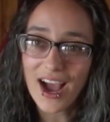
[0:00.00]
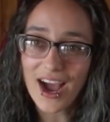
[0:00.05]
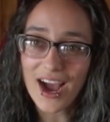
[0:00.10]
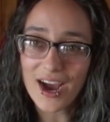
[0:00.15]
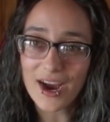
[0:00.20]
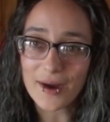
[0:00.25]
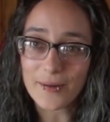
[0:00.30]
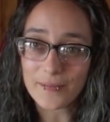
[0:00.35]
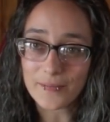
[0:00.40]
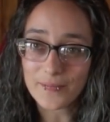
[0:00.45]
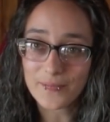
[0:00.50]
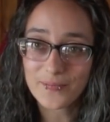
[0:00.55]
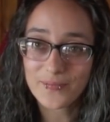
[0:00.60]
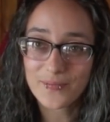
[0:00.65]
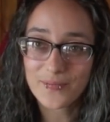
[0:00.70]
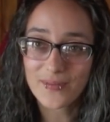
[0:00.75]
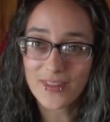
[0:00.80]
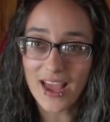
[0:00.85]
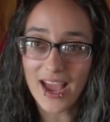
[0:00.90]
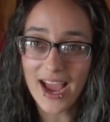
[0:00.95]
Like
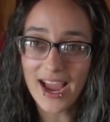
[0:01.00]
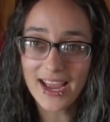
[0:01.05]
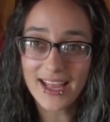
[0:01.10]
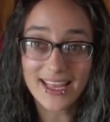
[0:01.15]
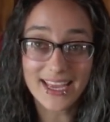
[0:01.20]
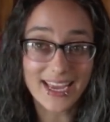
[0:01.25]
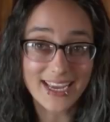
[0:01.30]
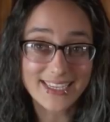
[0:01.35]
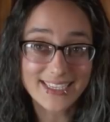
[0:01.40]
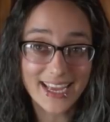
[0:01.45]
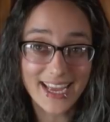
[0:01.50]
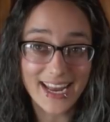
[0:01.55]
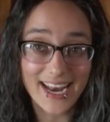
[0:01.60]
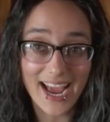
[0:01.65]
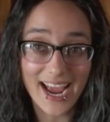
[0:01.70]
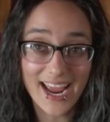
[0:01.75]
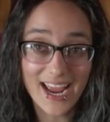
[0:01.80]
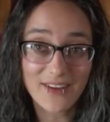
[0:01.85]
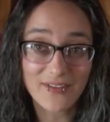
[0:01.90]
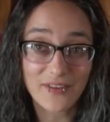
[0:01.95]
I
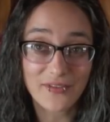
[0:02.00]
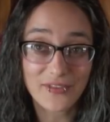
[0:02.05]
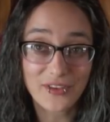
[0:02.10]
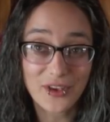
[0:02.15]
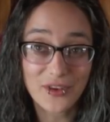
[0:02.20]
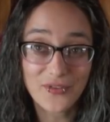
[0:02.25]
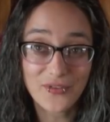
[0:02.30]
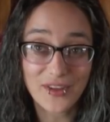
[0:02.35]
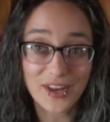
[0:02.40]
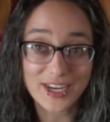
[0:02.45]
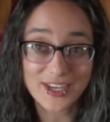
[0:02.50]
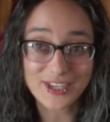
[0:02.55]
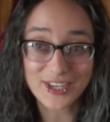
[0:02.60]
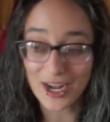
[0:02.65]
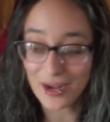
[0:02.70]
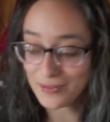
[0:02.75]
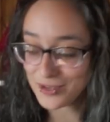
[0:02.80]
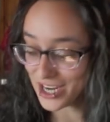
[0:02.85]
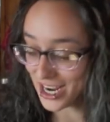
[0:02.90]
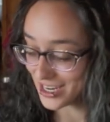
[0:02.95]
said, I have a few
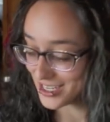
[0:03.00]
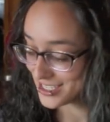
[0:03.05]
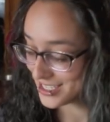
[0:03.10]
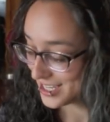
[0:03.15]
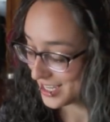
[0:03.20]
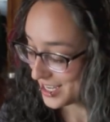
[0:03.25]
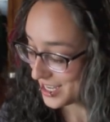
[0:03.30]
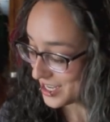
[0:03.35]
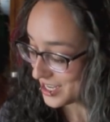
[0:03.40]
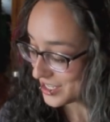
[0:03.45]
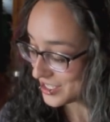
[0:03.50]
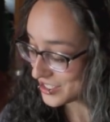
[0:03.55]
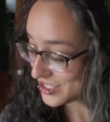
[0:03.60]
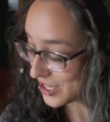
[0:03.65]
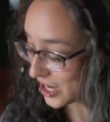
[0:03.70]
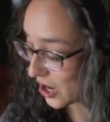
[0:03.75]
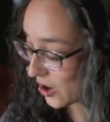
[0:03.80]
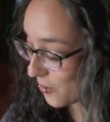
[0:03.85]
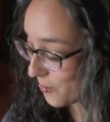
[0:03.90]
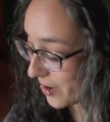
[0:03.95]
finished objects.
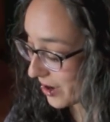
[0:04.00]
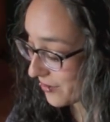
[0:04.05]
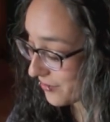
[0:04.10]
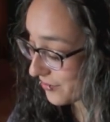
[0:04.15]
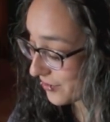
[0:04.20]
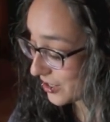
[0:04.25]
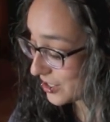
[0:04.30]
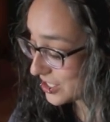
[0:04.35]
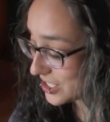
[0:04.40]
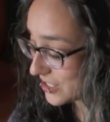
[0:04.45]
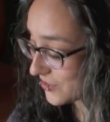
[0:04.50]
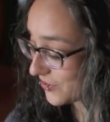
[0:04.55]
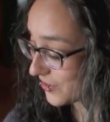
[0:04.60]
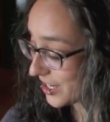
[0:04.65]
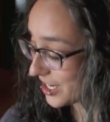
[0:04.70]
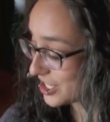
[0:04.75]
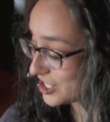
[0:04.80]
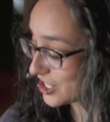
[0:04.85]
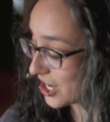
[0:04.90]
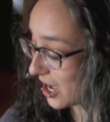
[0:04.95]
So my first
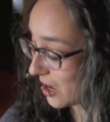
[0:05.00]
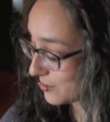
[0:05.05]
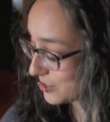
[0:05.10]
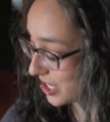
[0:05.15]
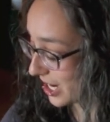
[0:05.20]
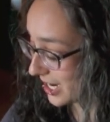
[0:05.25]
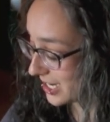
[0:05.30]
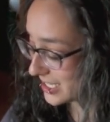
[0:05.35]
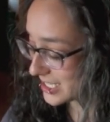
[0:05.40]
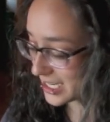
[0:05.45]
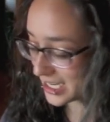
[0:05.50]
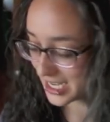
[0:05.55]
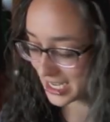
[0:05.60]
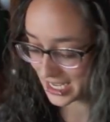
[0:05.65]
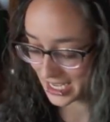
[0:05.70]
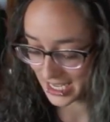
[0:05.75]
finished object